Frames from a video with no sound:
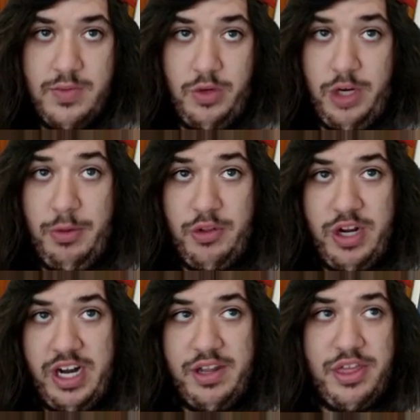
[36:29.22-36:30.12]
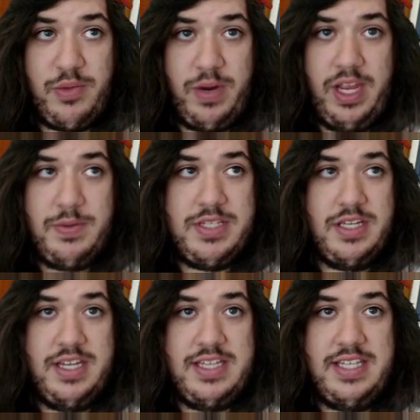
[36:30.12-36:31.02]
We're going to both go down to 3. We see
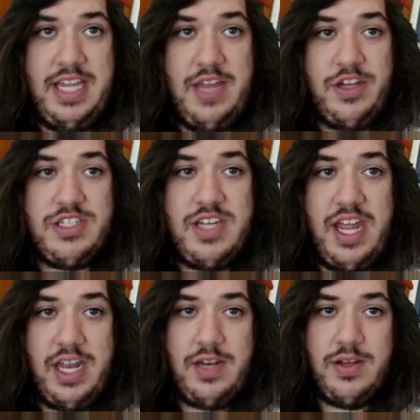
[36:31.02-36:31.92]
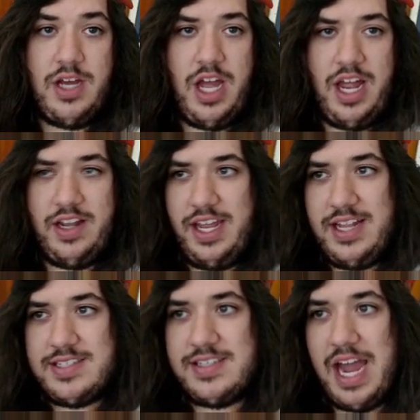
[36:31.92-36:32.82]
a DCE. There's an N.
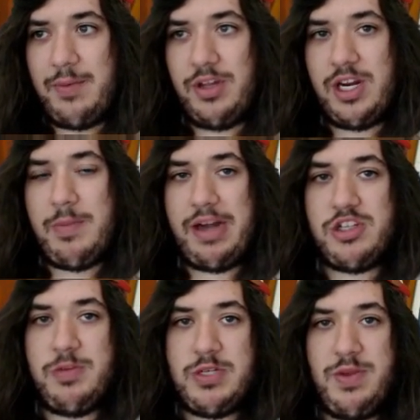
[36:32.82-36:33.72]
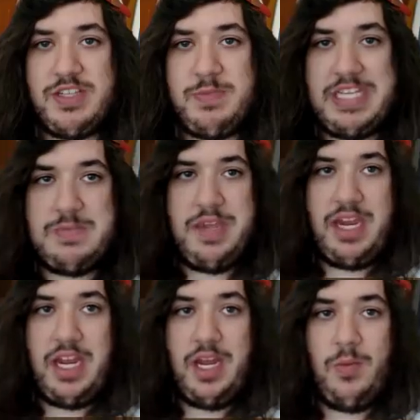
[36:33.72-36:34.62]
N's not really going to matter too much. We have Space
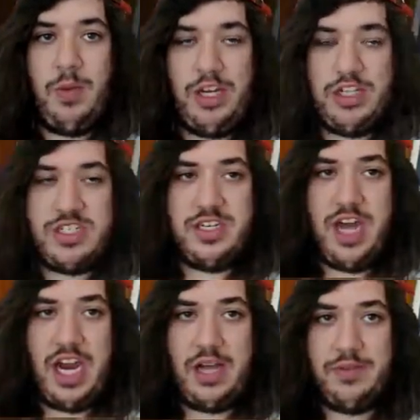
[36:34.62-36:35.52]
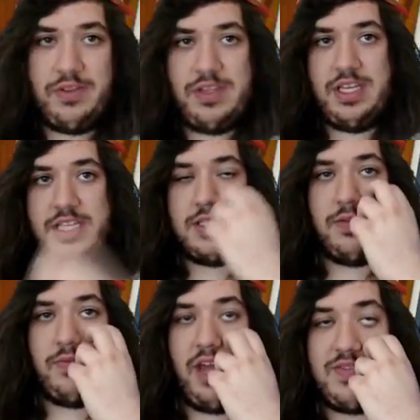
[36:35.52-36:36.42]
Beacon. We can just knock out these
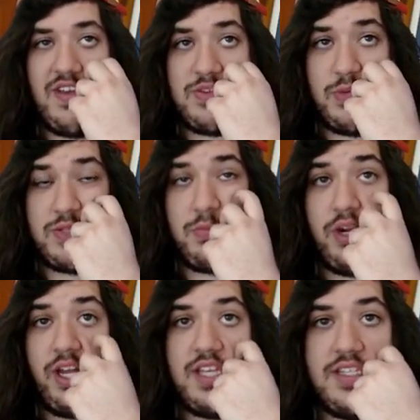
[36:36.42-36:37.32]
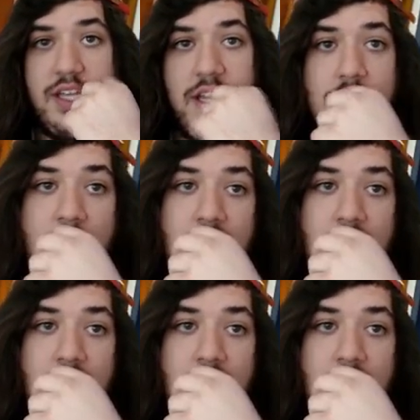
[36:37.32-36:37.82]
Vespiquens pretty easily.